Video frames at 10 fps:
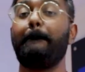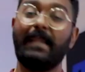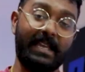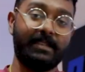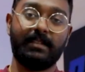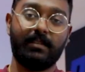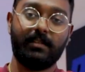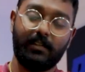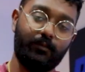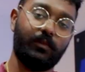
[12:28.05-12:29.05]
amazing
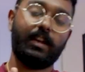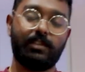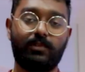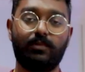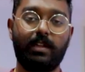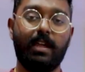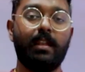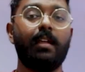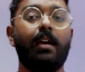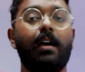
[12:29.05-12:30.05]
if you guys do that.
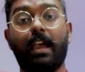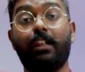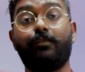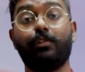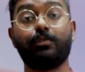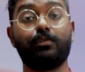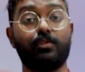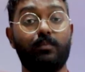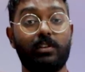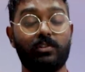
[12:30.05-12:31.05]
And of course,
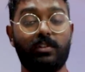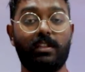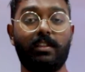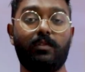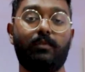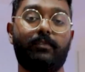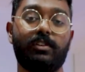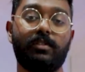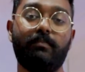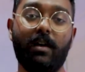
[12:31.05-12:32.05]
also make sure to hit the
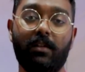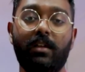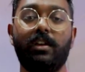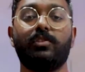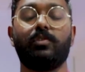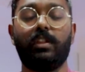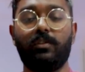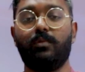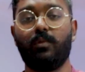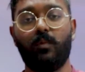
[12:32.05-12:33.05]
notification bell so that
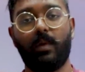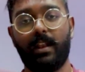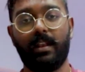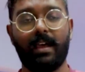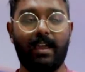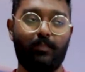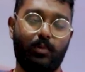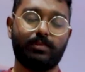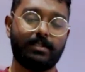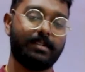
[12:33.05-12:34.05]
you know when I
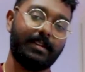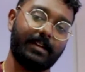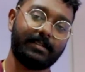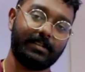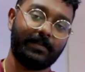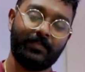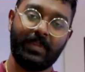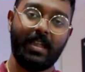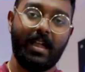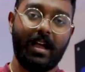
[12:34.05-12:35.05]
post this.
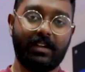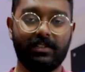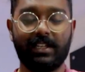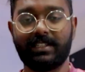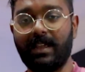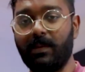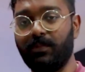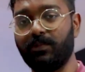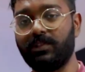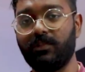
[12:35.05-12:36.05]
Until next time, I'm
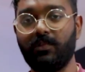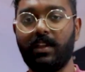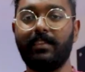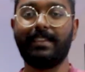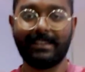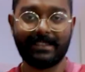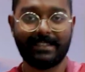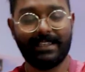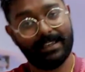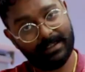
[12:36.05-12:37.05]
your host Kiru, and
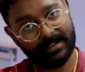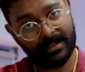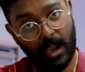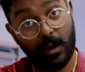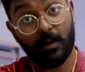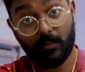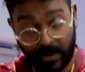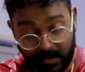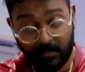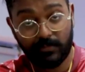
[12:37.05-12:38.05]
this is
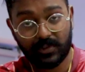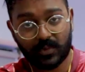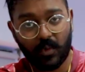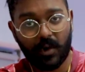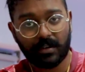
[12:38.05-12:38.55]
Random Reviews.